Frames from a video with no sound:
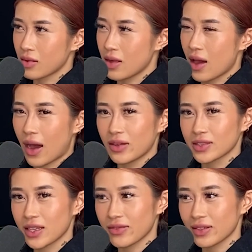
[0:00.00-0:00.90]
I was
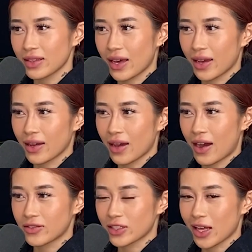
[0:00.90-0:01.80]
definitely like,
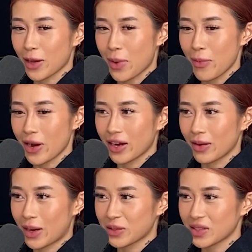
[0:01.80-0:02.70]
after like my breakup,
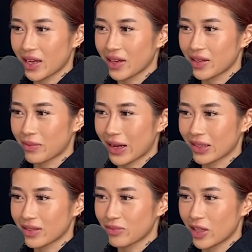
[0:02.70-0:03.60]
I was like in like
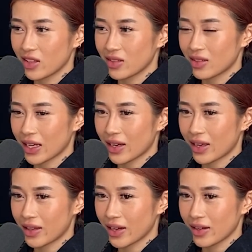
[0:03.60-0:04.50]
my little like kind
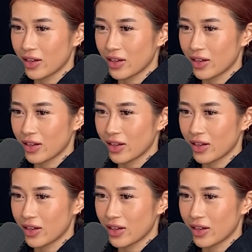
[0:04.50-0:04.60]
of like